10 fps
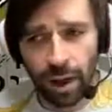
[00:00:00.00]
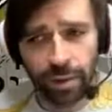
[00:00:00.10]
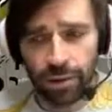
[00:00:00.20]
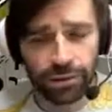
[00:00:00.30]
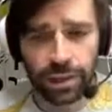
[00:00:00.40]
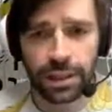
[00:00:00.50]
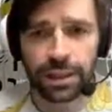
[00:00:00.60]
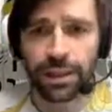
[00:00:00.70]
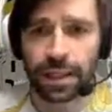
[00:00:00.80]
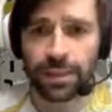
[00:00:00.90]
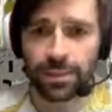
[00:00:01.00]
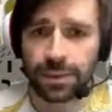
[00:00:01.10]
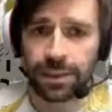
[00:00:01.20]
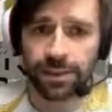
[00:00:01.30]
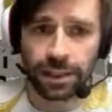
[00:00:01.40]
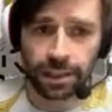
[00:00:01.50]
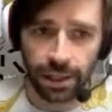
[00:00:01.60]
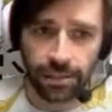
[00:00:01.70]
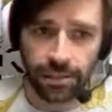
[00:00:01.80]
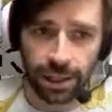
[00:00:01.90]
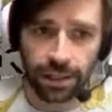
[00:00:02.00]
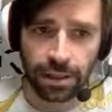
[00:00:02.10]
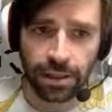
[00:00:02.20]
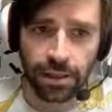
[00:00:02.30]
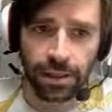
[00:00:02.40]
you might want to treat this like a specific adjustment.